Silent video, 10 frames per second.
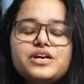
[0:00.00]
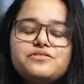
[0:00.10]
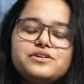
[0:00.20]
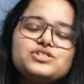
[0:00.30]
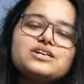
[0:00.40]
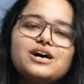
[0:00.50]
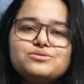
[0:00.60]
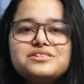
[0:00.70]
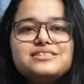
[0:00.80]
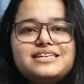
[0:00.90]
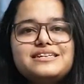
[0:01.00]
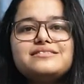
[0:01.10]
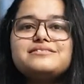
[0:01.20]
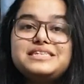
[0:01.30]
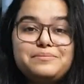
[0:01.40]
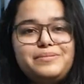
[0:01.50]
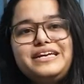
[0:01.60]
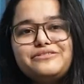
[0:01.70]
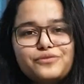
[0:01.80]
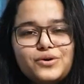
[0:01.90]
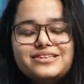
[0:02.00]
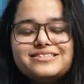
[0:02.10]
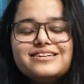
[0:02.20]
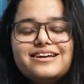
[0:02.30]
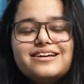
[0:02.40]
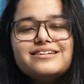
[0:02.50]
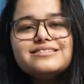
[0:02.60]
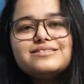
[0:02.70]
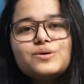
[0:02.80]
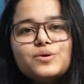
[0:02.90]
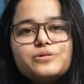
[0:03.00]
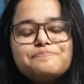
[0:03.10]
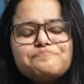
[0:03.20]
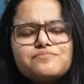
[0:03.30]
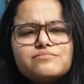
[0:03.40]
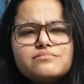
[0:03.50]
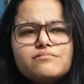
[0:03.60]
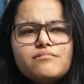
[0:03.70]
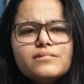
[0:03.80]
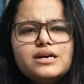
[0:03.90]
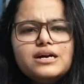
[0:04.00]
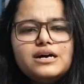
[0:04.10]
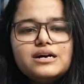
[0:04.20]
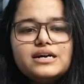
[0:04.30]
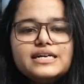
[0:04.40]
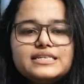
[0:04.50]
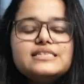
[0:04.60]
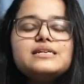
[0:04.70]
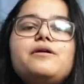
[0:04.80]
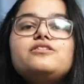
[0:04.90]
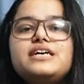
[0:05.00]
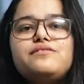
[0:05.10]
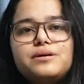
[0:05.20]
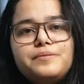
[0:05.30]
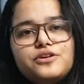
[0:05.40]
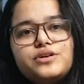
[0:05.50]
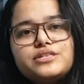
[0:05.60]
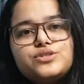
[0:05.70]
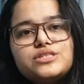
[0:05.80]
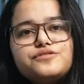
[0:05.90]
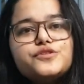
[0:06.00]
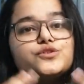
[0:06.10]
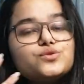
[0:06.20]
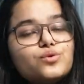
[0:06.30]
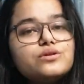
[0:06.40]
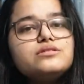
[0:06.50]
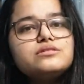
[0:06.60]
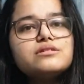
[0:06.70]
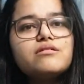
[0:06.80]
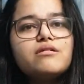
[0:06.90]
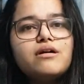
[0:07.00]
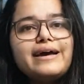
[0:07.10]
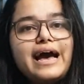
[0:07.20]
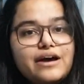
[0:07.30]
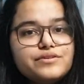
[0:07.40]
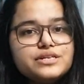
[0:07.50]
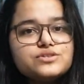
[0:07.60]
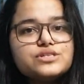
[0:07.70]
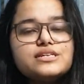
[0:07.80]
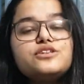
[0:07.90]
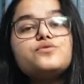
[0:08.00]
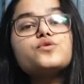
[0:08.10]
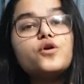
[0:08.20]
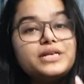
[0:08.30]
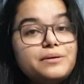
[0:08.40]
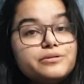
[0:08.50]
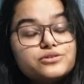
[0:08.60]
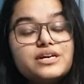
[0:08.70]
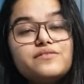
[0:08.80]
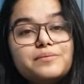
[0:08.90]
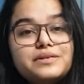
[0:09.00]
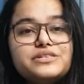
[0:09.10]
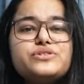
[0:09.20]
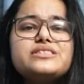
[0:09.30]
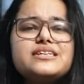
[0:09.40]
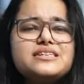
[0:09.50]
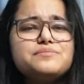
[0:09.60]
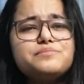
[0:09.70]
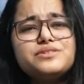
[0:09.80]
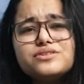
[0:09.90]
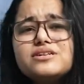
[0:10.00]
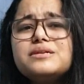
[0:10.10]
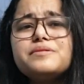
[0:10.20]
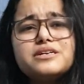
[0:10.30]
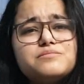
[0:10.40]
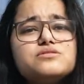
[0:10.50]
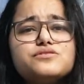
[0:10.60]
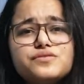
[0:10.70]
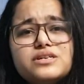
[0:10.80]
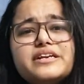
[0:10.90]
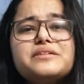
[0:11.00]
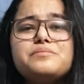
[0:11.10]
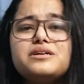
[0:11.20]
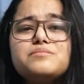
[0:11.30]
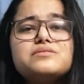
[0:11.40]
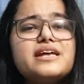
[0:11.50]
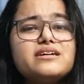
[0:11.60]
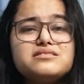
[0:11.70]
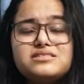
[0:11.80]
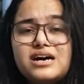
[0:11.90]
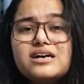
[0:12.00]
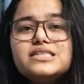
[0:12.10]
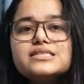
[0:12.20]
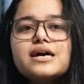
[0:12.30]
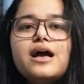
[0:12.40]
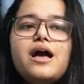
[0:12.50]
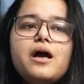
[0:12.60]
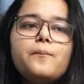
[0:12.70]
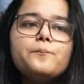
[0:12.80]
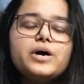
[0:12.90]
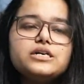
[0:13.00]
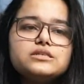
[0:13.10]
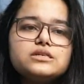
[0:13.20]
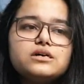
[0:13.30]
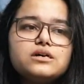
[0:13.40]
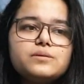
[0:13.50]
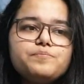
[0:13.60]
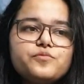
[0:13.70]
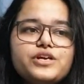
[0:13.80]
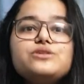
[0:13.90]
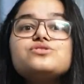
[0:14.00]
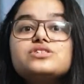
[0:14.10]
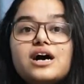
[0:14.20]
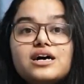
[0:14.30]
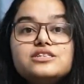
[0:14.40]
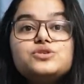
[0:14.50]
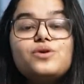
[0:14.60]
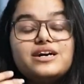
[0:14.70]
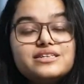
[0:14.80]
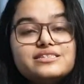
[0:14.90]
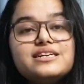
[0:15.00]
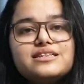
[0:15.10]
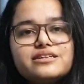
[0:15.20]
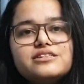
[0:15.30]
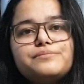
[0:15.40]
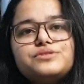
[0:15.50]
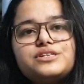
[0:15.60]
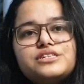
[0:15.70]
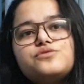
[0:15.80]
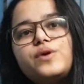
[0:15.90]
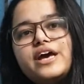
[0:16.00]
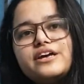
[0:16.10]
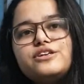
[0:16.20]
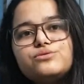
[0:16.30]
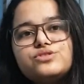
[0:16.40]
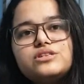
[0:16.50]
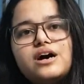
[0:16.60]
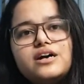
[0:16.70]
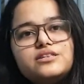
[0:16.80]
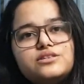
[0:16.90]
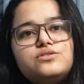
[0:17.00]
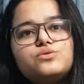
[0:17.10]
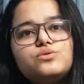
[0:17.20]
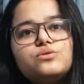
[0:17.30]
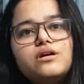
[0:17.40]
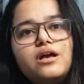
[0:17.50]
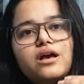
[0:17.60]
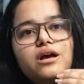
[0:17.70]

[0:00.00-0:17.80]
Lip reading: in which accountancy is deeply involved. So it about developing your interest. If you don't have an interest and you're not able to develop an interest, then it really becomes difficult and it becomes like a task. But when you start to understand the subject is where you start to